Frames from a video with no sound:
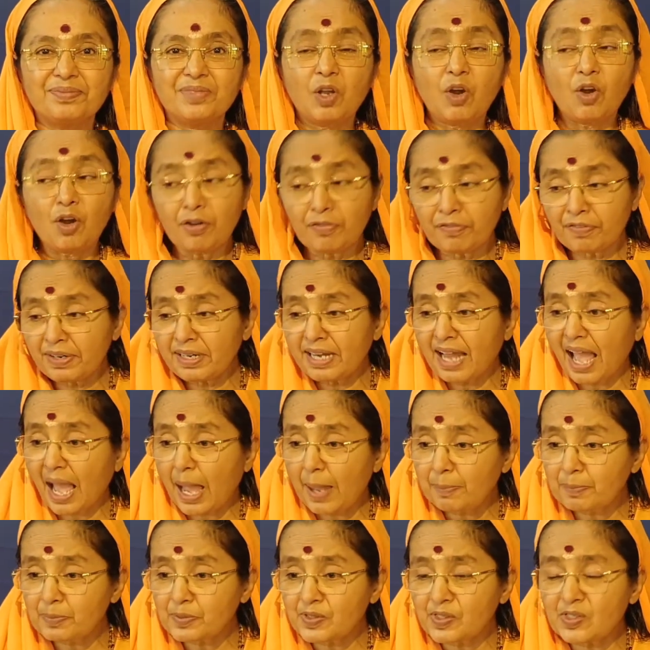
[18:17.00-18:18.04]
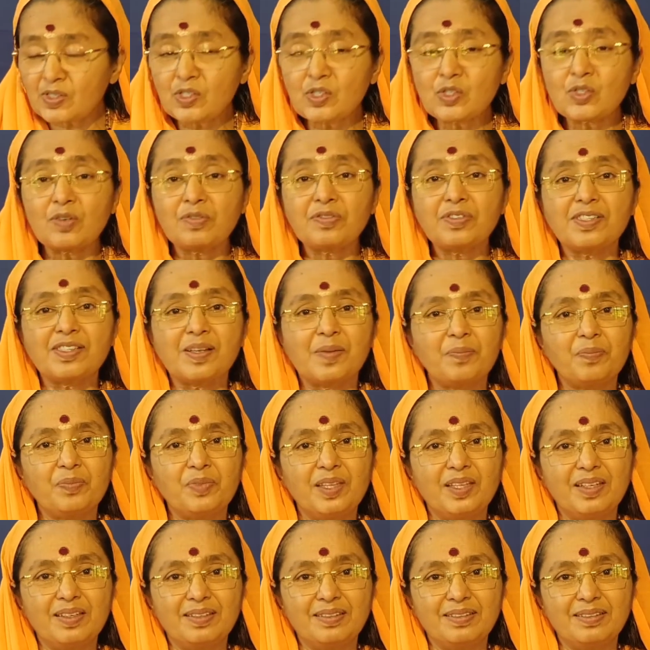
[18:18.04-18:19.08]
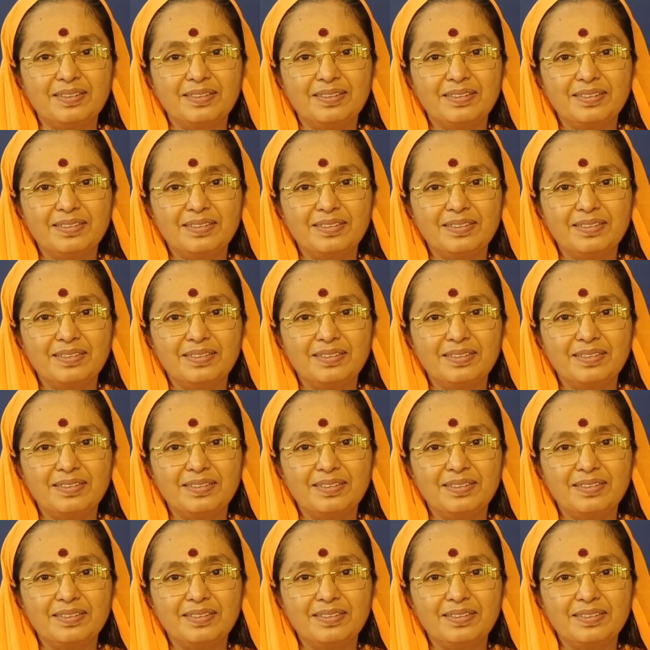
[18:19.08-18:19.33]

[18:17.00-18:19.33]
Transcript: of an absence of something,